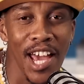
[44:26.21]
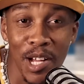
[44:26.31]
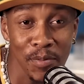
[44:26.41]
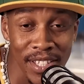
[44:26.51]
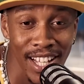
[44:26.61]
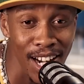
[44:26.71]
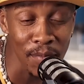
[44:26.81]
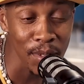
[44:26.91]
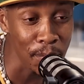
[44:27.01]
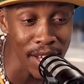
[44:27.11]
it, helps that
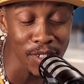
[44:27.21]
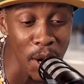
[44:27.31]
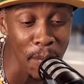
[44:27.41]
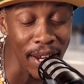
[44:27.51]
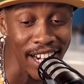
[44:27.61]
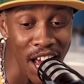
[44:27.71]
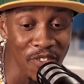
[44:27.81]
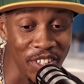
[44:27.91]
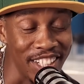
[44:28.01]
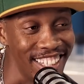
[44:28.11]
I'm the best rapper in
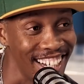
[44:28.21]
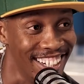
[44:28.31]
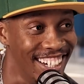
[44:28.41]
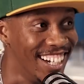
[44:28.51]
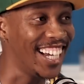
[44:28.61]
Africa, nigga.